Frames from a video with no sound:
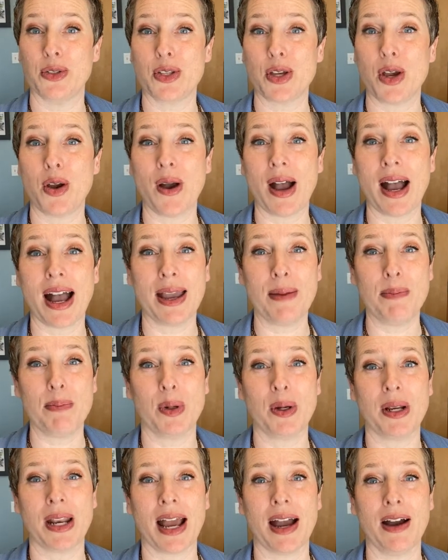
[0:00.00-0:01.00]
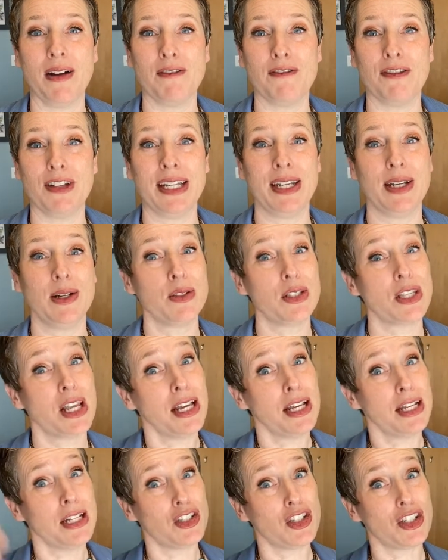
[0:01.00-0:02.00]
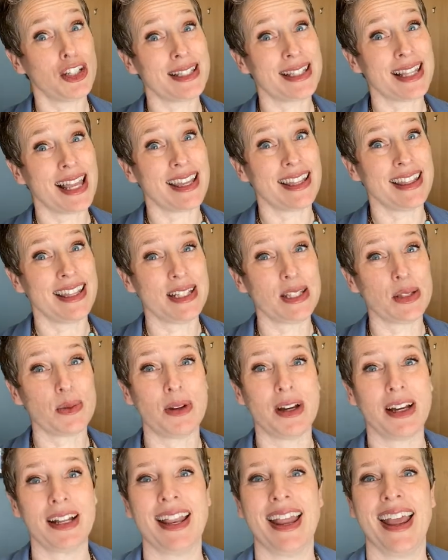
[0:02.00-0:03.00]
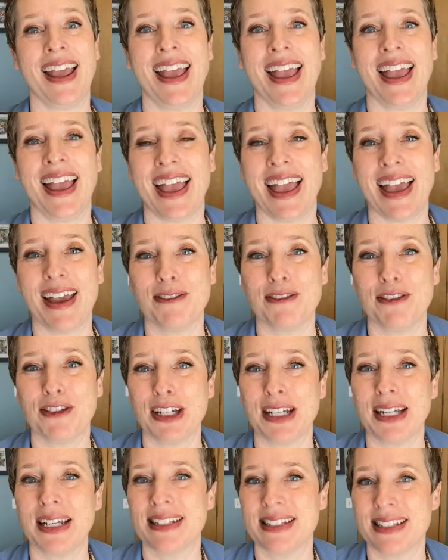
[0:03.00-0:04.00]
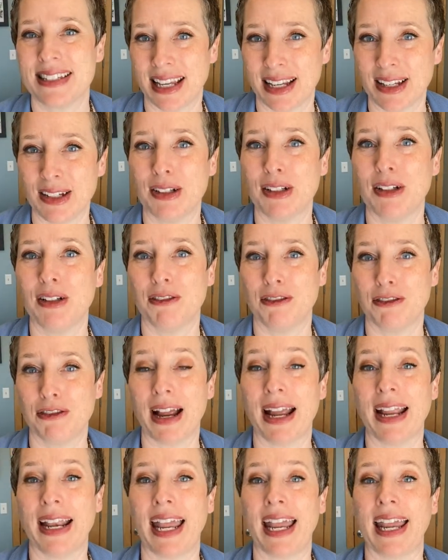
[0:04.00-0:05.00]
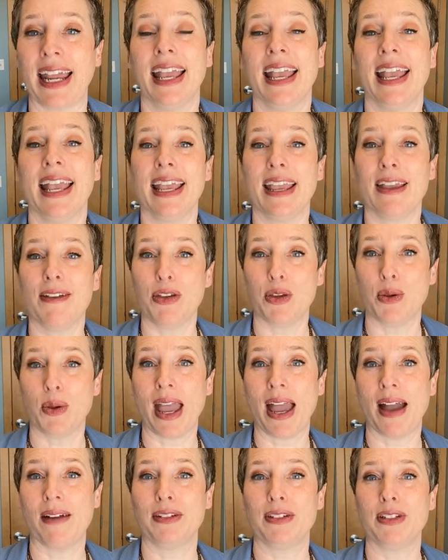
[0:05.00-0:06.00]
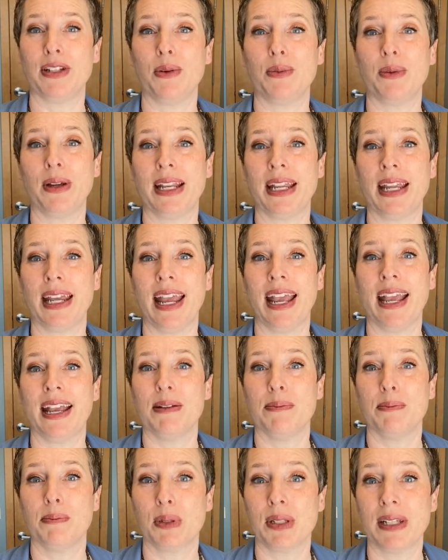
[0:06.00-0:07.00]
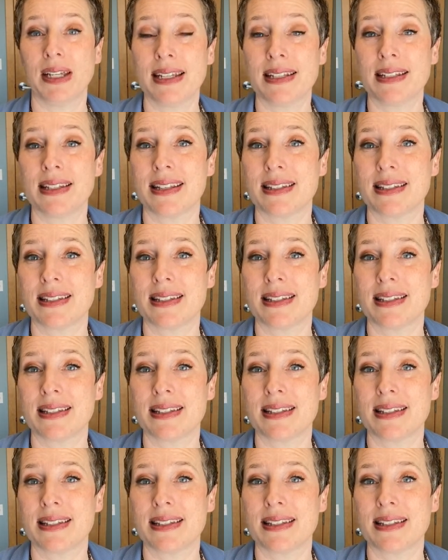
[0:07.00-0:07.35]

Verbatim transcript: so, I put out videos just like this one every single Friday. If you haven't already, please